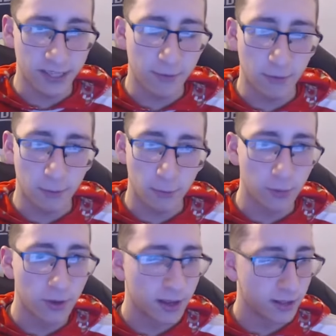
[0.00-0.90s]
terrible.
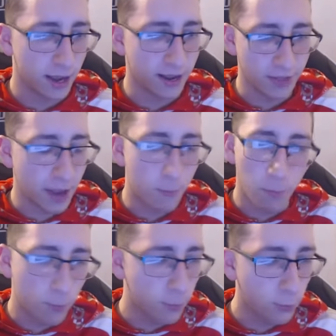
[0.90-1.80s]
Like, that
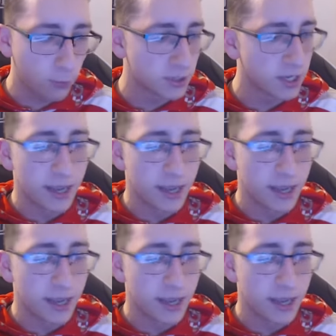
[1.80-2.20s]
bobbles,